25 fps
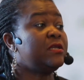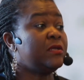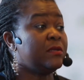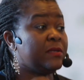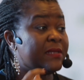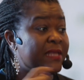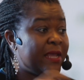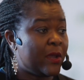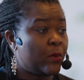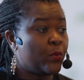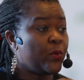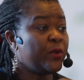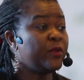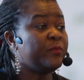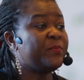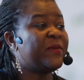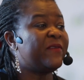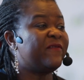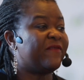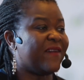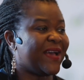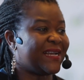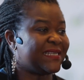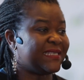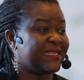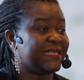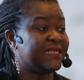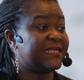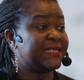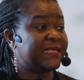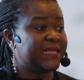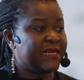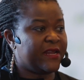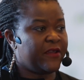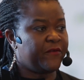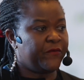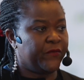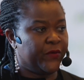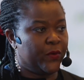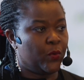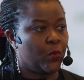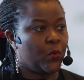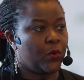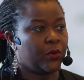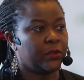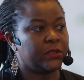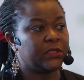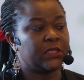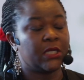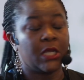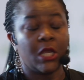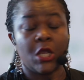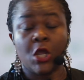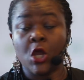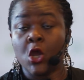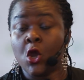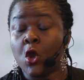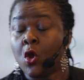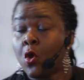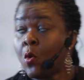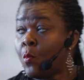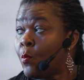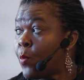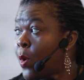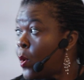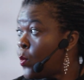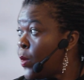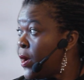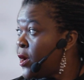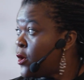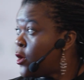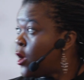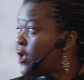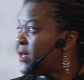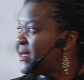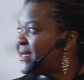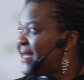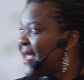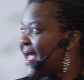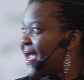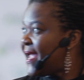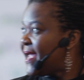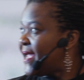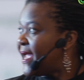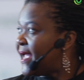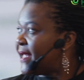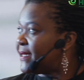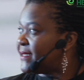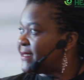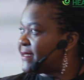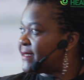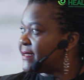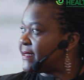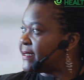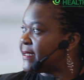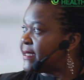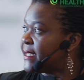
there will be vaccines in every ward. But we're not there yet.